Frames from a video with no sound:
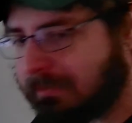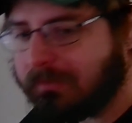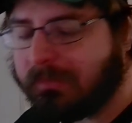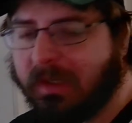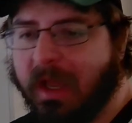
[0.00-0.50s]

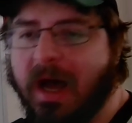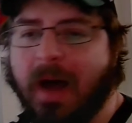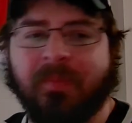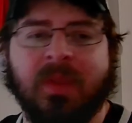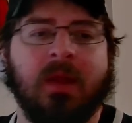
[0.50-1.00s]

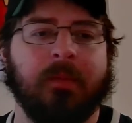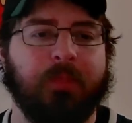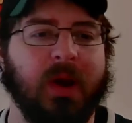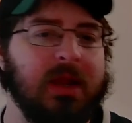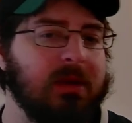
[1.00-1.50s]

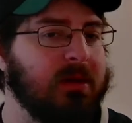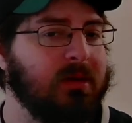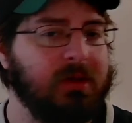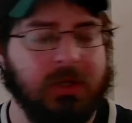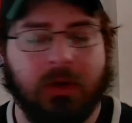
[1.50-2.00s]
But
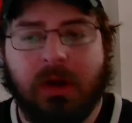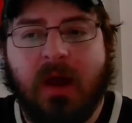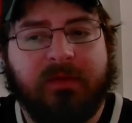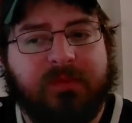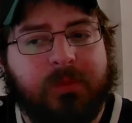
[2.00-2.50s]

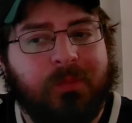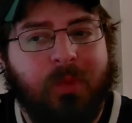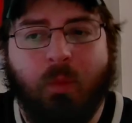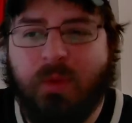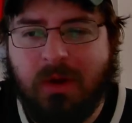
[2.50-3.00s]
Yurov,
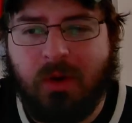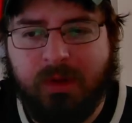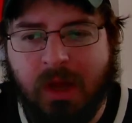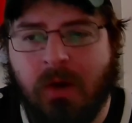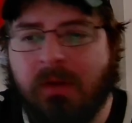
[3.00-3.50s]
we don't
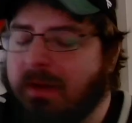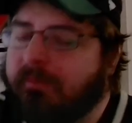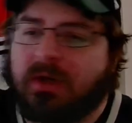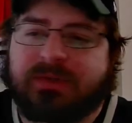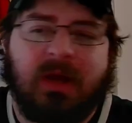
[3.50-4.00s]
know.
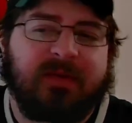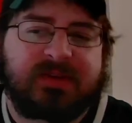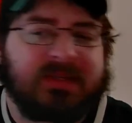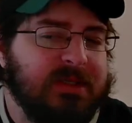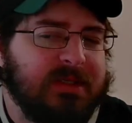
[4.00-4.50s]
First off, his
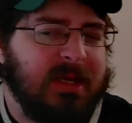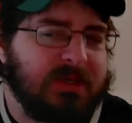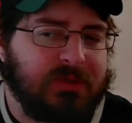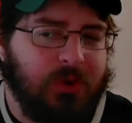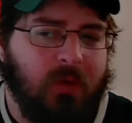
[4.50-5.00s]
season isn't
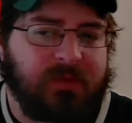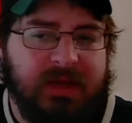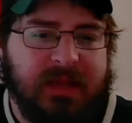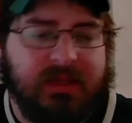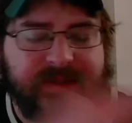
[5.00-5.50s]
over yet.
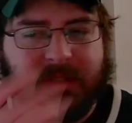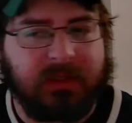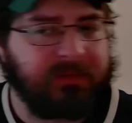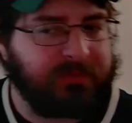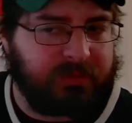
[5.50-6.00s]
They still
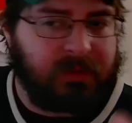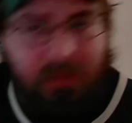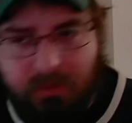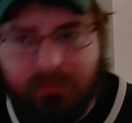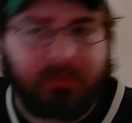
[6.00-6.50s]
have,
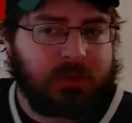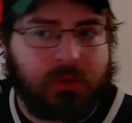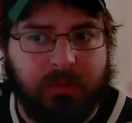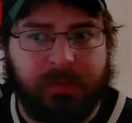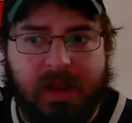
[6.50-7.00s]
do the
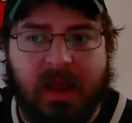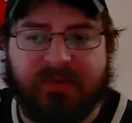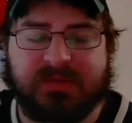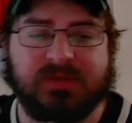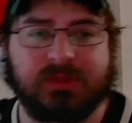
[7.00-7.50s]
playoffs
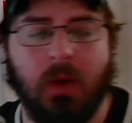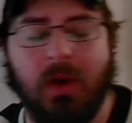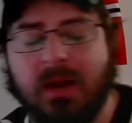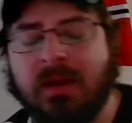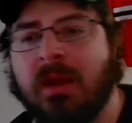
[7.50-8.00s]
and so on.
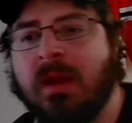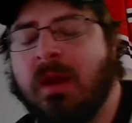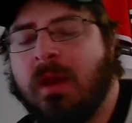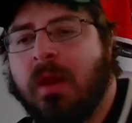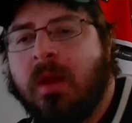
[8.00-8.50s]

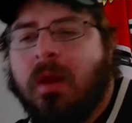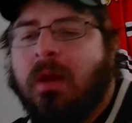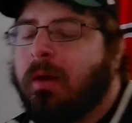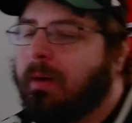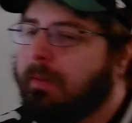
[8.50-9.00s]

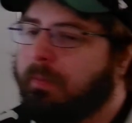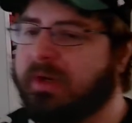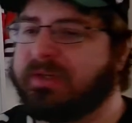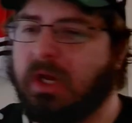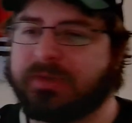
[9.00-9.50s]
But he's
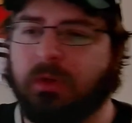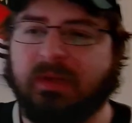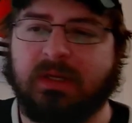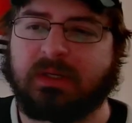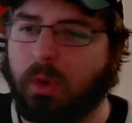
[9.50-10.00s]
also
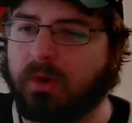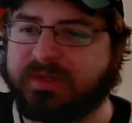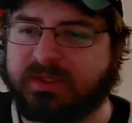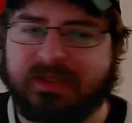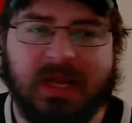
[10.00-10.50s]
leaning towards
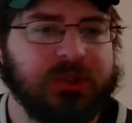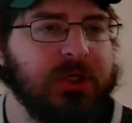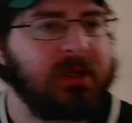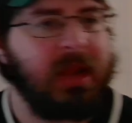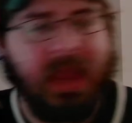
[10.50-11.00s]
extension,
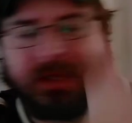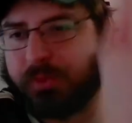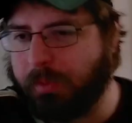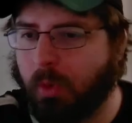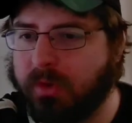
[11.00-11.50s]
as
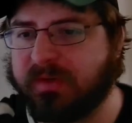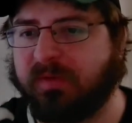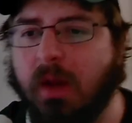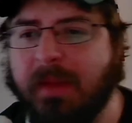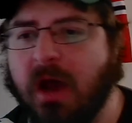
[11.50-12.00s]
reports have come
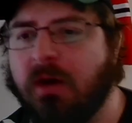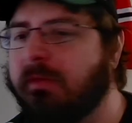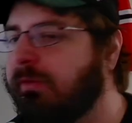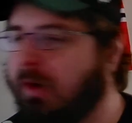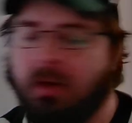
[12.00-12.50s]
out
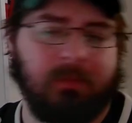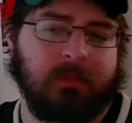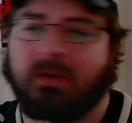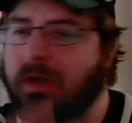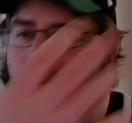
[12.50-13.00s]
from,
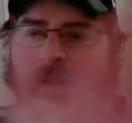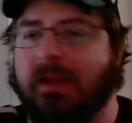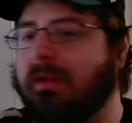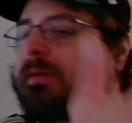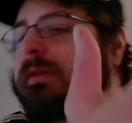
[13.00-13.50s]
like
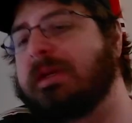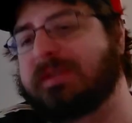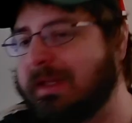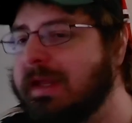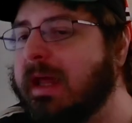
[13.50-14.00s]
things like
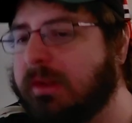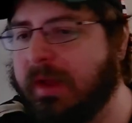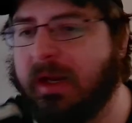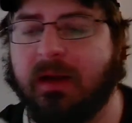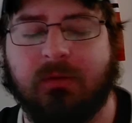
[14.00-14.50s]
The Athletic,
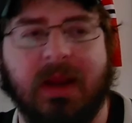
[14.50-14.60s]
right?